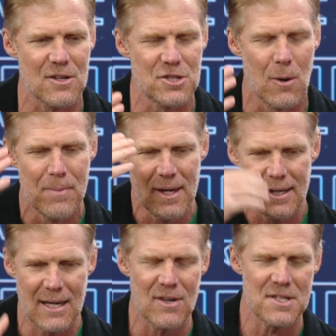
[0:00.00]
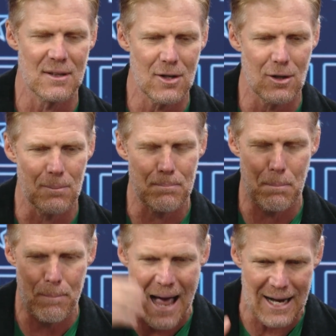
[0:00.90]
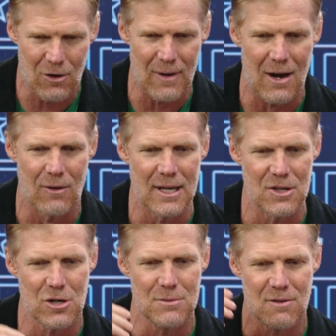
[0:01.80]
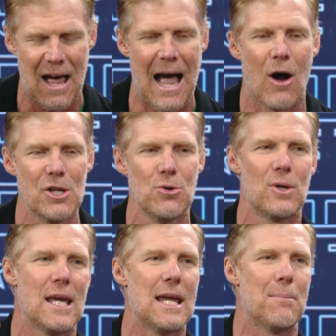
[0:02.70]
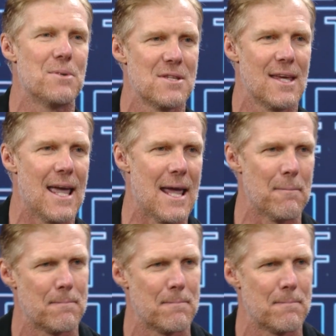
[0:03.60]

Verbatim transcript: So give us a little background in terms of how you came to the game.